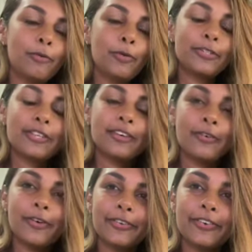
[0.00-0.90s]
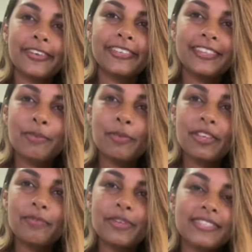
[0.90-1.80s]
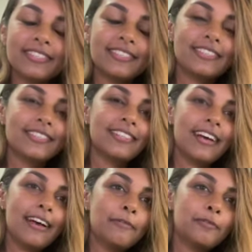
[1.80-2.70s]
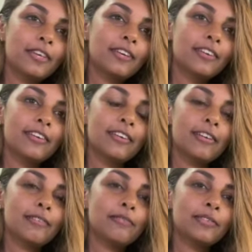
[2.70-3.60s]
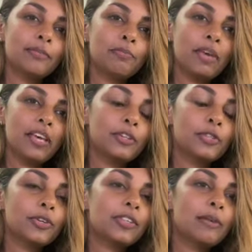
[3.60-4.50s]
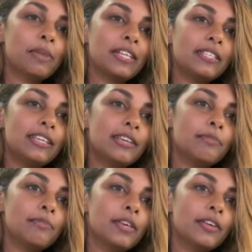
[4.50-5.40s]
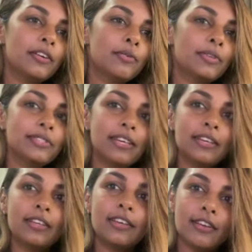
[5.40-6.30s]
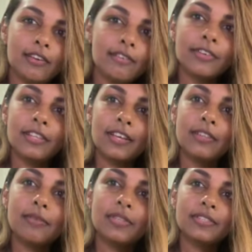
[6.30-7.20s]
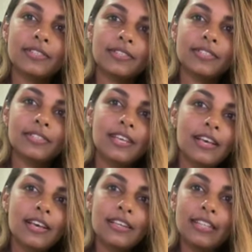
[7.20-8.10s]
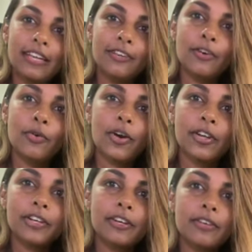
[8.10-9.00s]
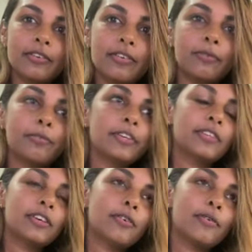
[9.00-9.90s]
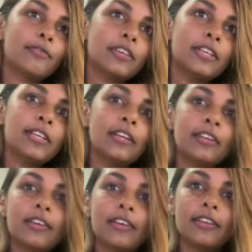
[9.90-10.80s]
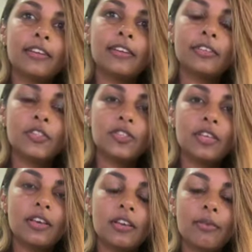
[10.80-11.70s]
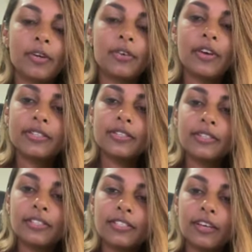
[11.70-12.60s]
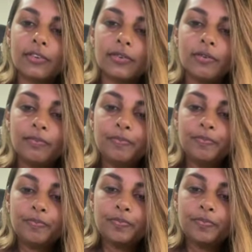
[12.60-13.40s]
focusing on keeping the businesses alive here, and making sure that my team here was taken care of and that the businesses didn't go under, facing COVID and just economic crises in general.